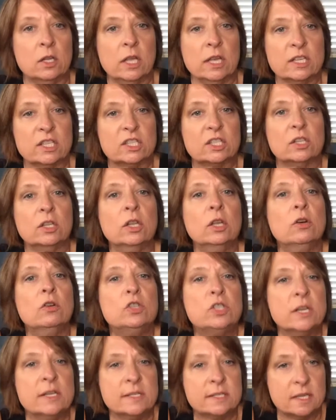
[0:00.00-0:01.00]

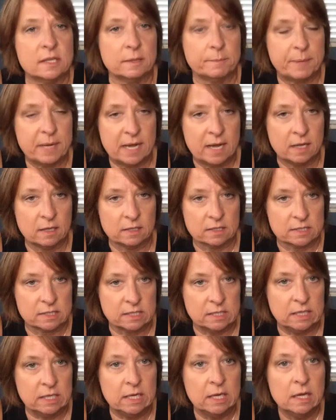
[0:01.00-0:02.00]
exclusions in the
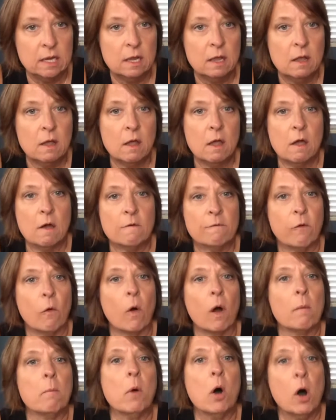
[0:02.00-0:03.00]
policy
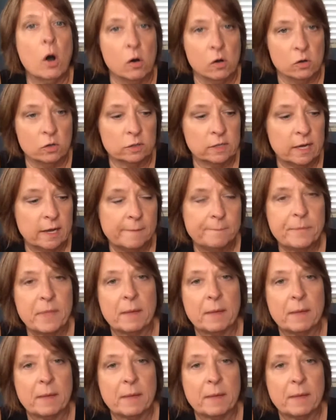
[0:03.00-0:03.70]
for mold,